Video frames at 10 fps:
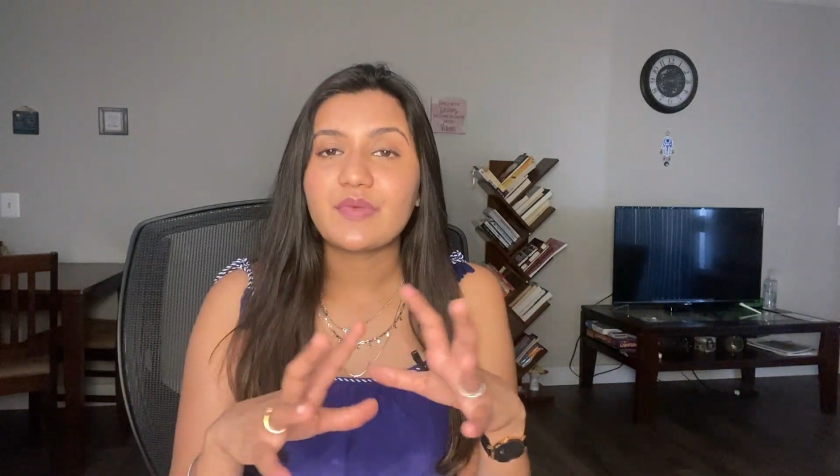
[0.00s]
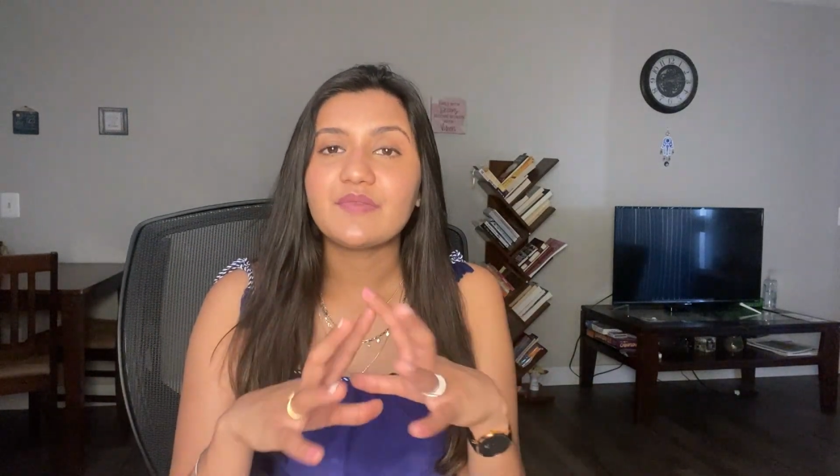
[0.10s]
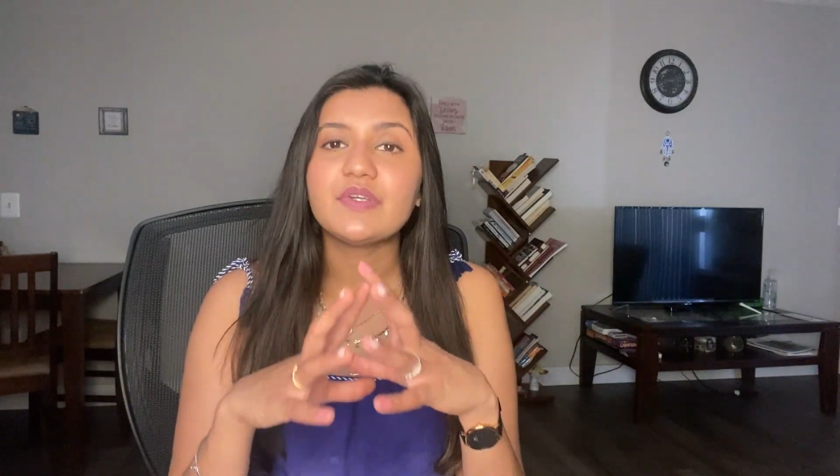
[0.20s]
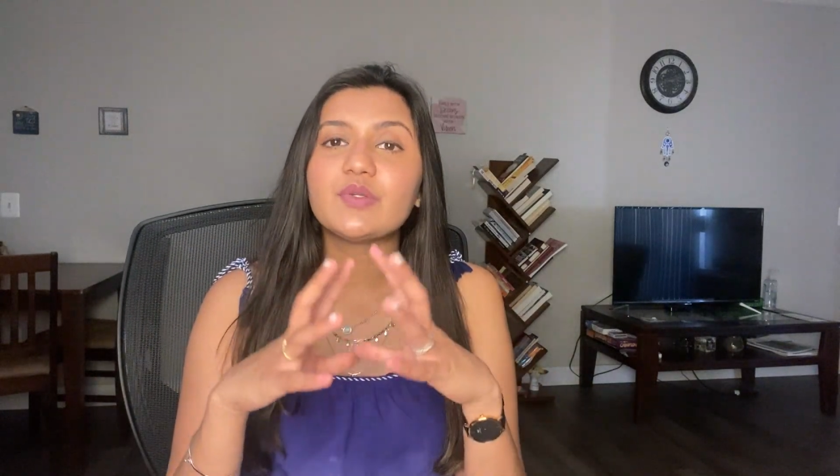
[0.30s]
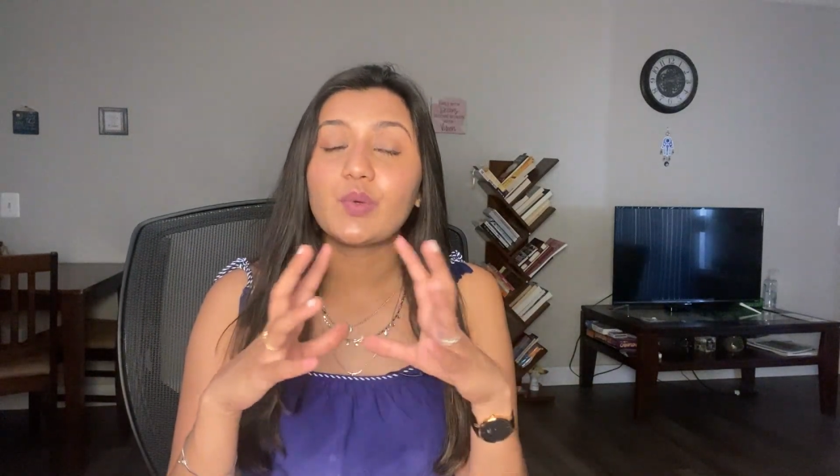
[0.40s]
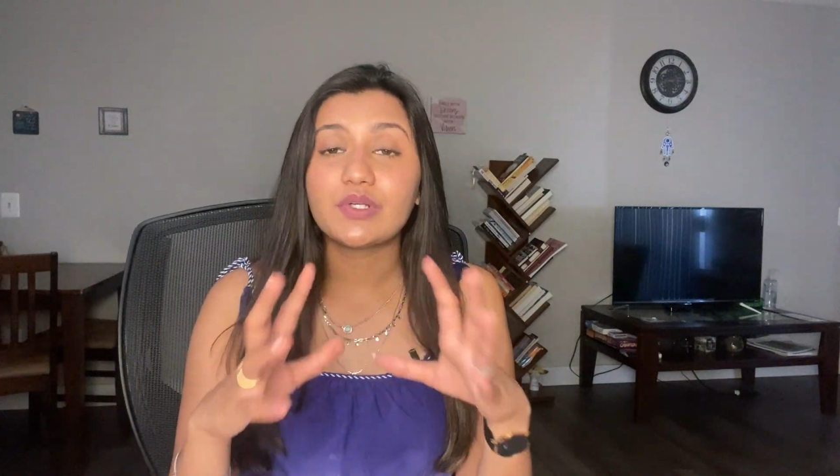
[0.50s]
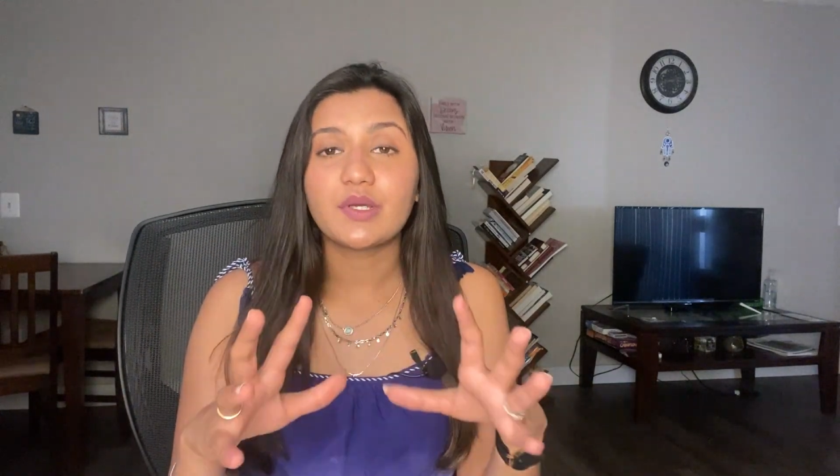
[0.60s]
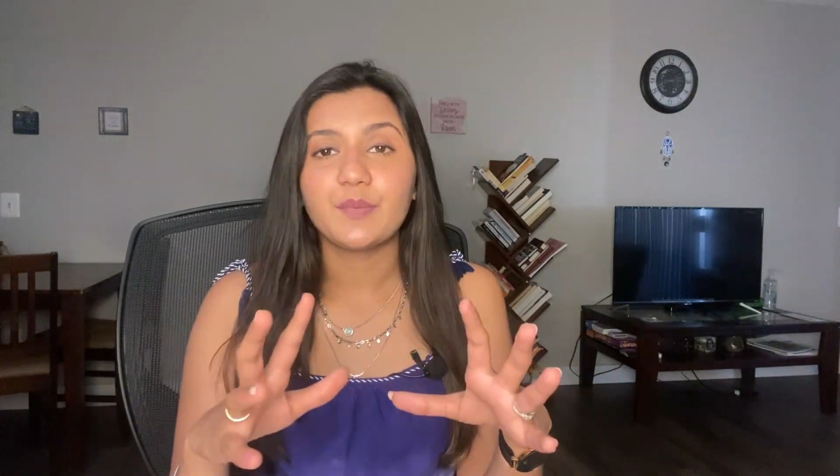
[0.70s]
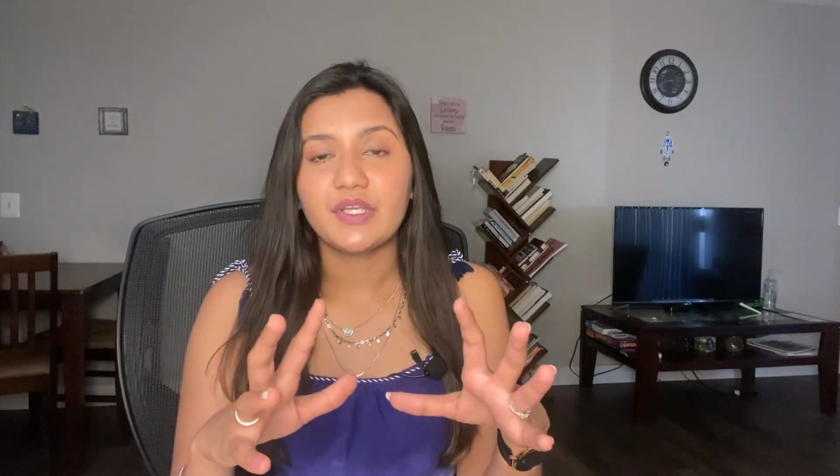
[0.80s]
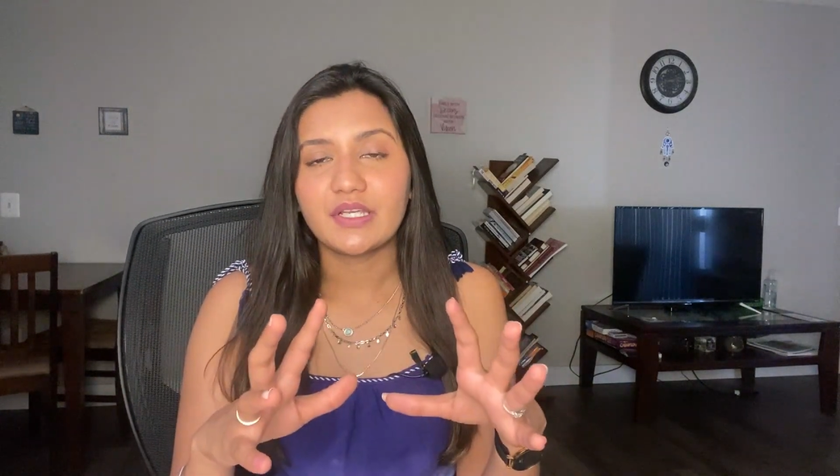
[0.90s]
when we don't
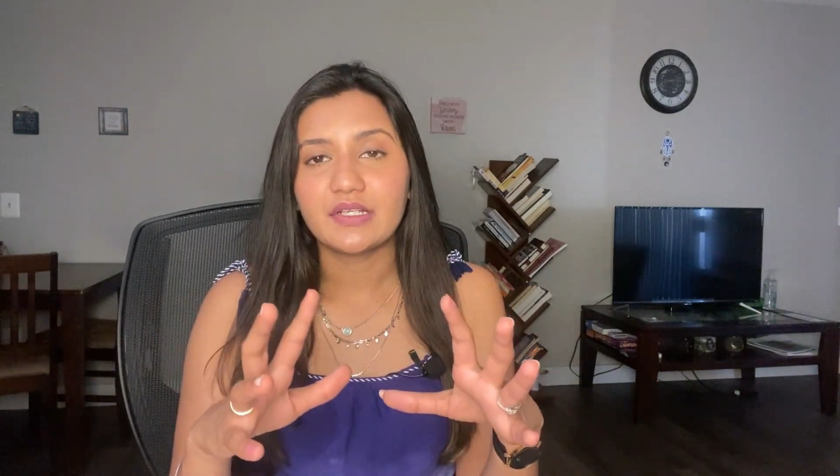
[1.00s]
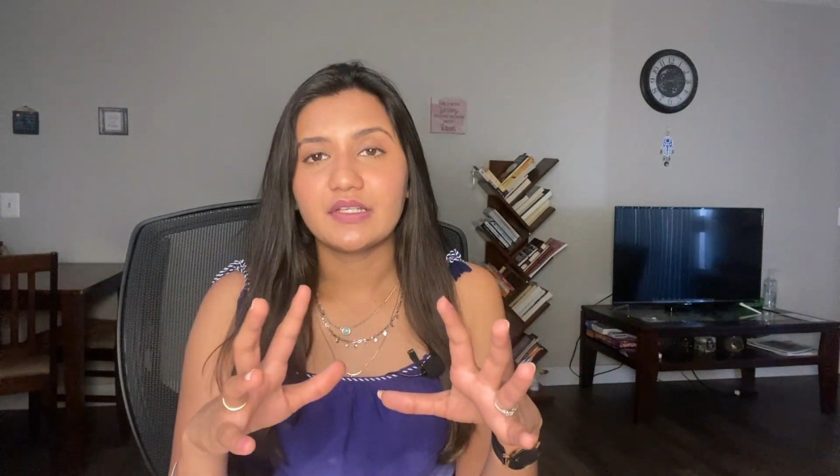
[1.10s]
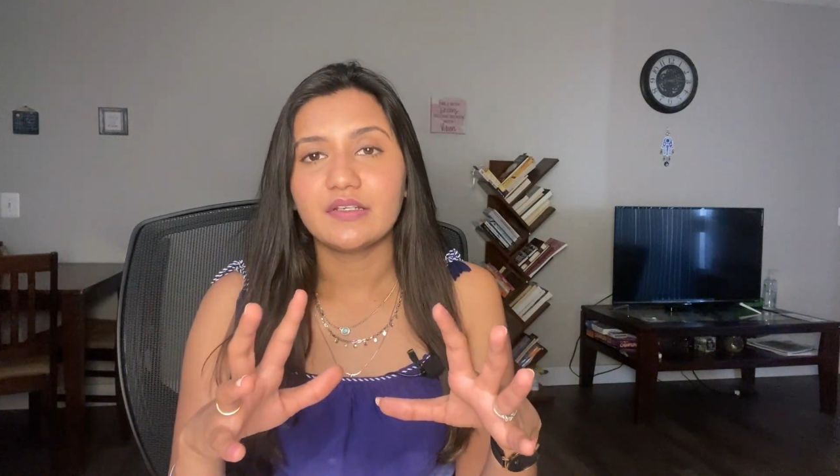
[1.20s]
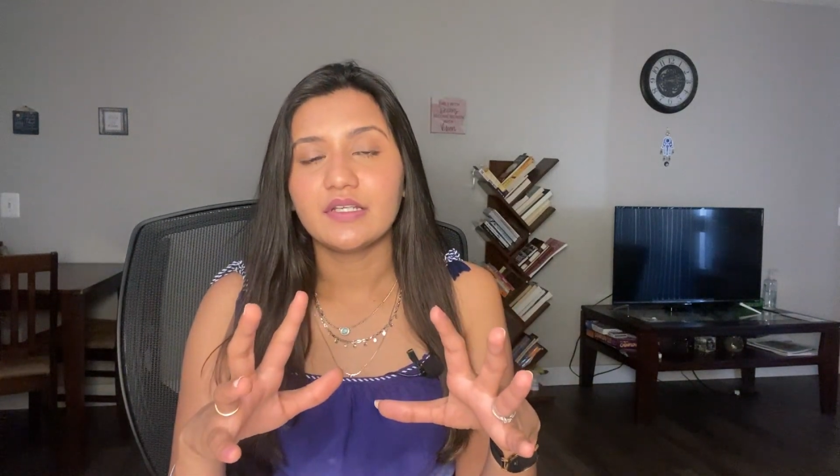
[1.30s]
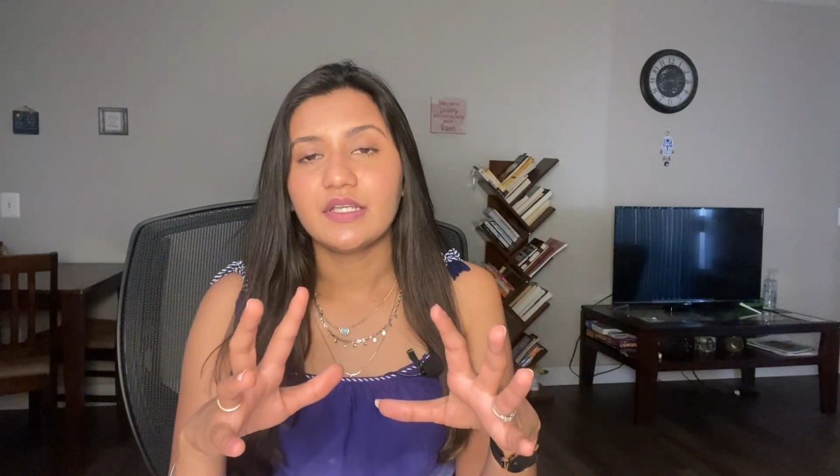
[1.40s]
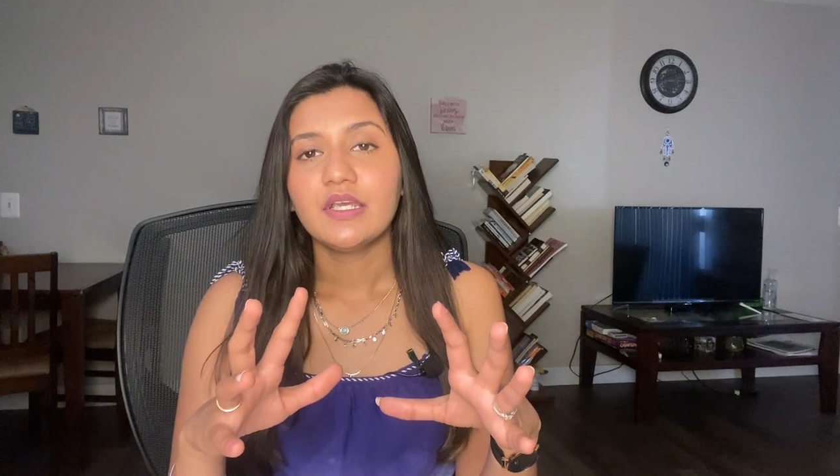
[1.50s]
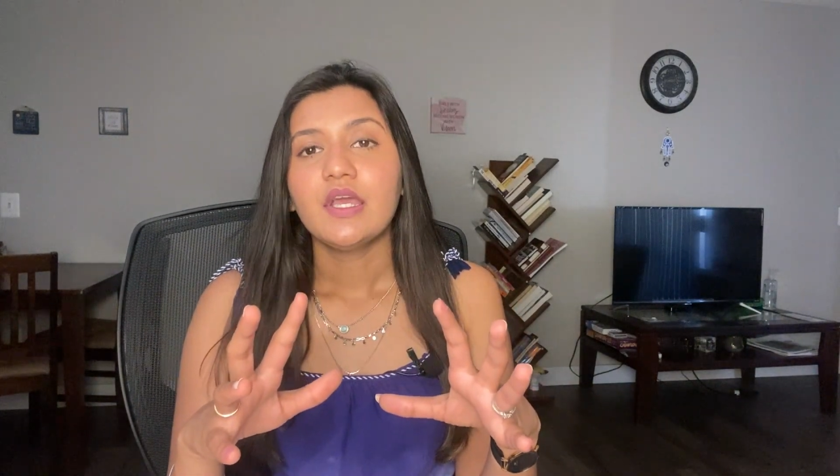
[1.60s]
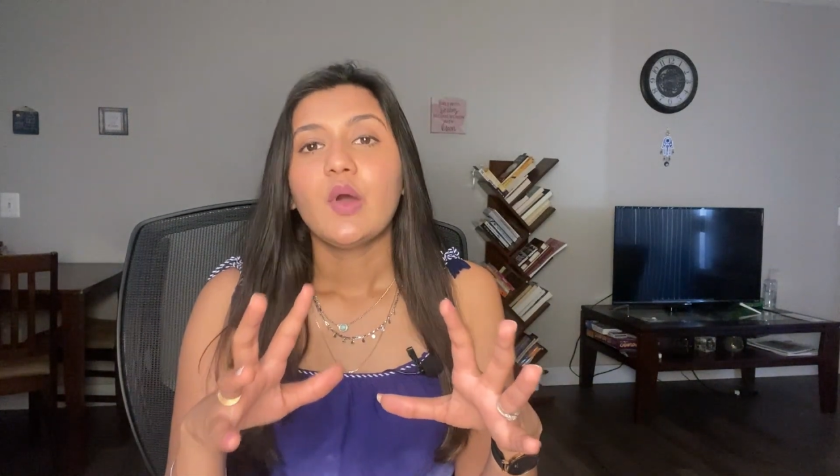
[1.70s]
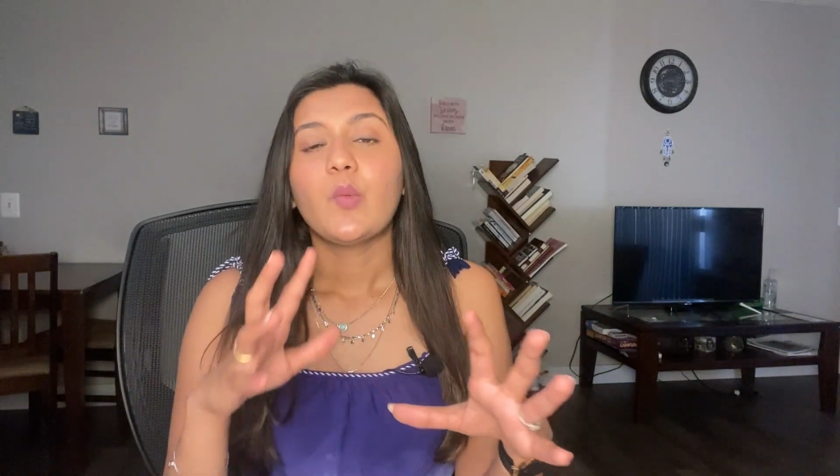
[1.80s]
communicate clearly.